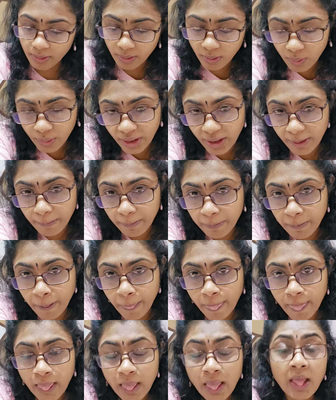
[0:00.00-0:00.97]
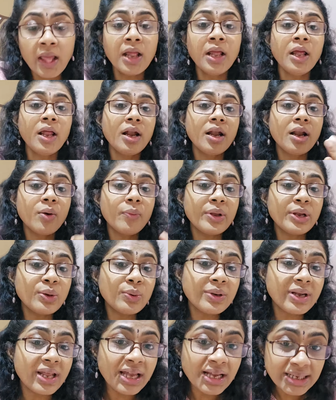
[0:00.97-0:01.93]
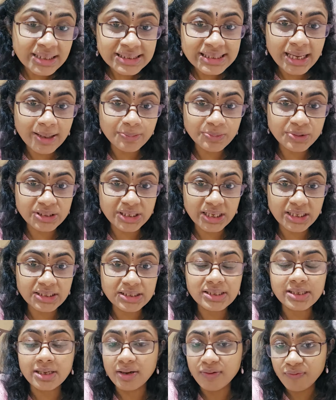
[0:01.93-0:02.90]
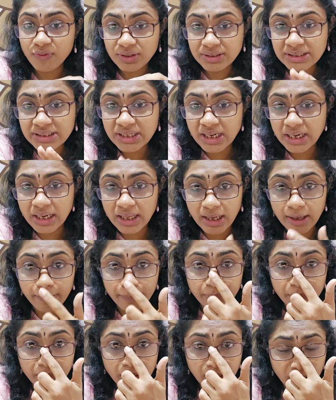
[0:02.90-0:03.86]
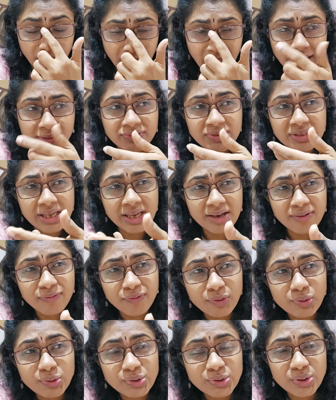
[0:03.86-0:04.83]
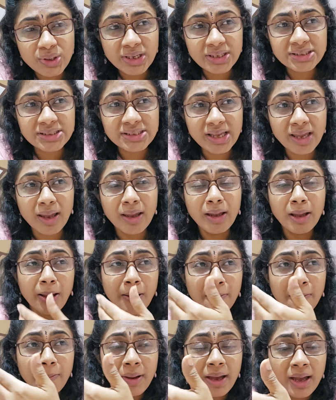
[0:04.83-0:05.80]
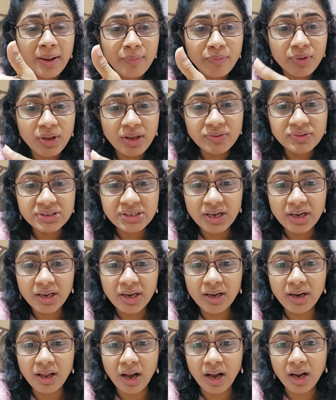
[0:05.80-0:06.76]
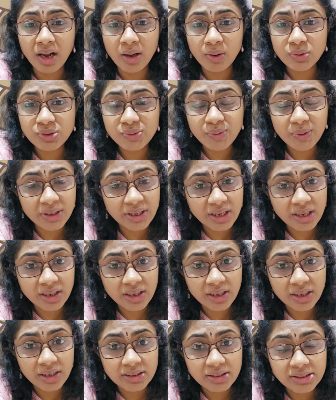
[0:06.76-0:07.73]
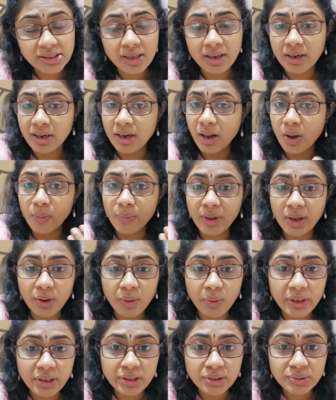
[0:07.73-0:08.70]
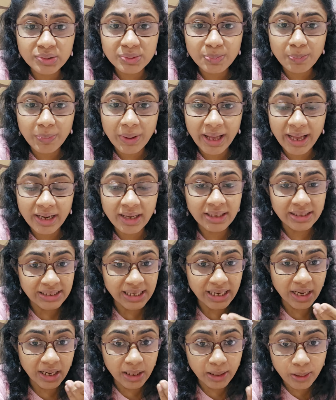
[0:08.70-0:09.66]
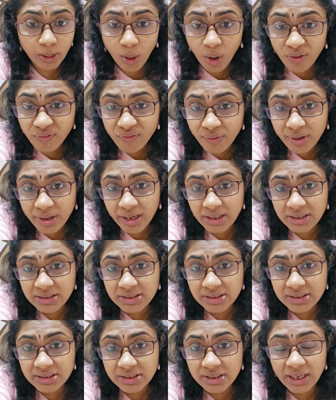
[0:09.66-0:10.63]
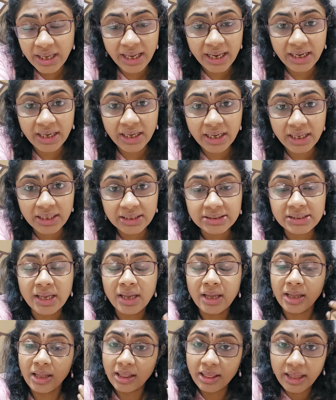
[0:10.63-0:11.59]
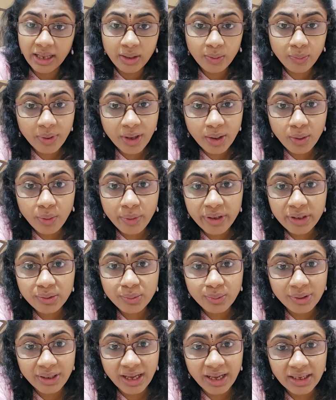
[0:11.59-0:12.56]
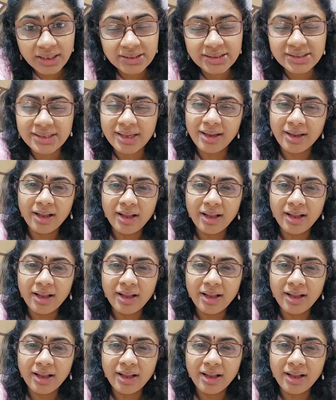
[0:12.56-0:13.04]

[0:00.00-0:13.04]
Okay. Now, when you take a subject for studying, I've seen few students say, ma'am, we have studied accounts for 10 days. Now we are going to plan our law for next 8 days. Then we are going to tax.